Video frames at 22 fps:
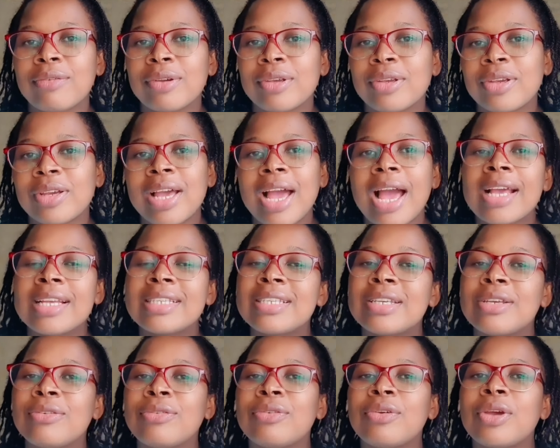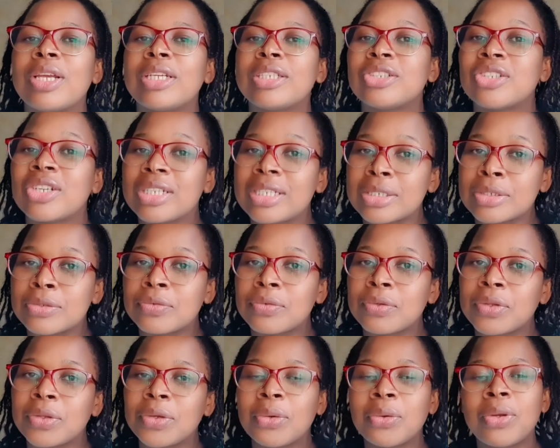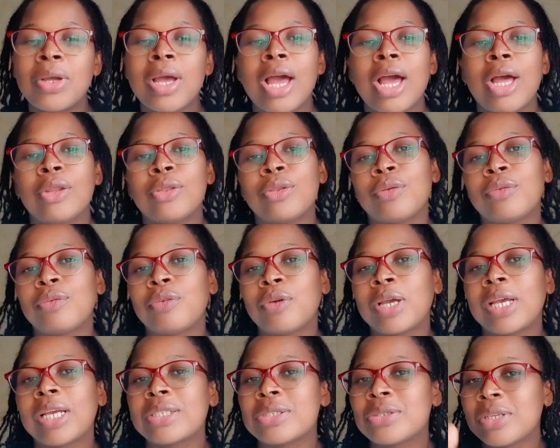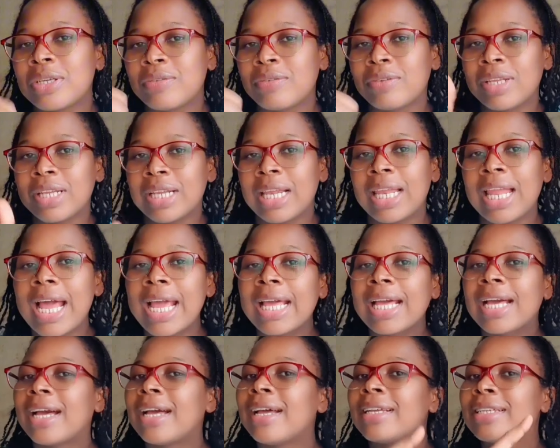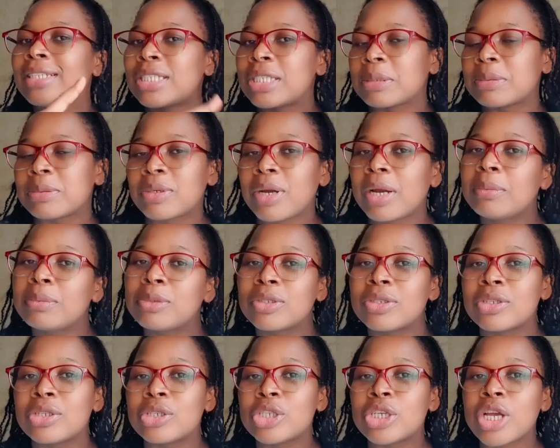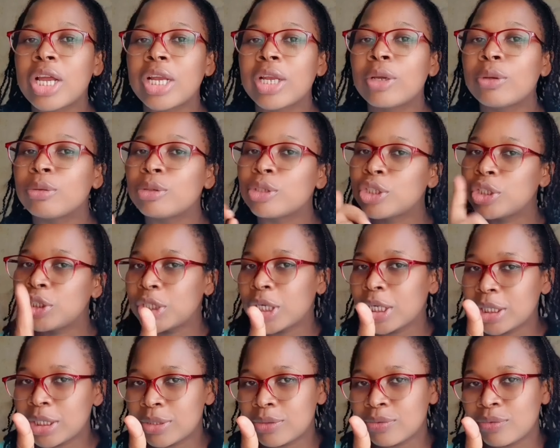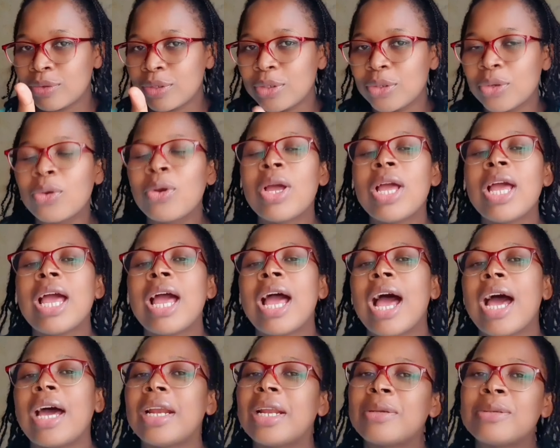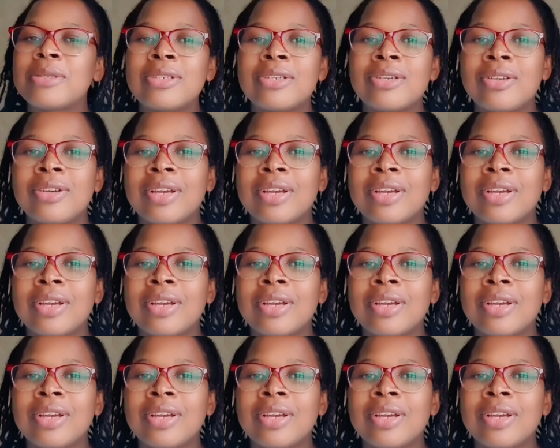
for you guys. If you enjoyed this video, don't forget to give it a like, subscribe to the channel, share this video, and I'll see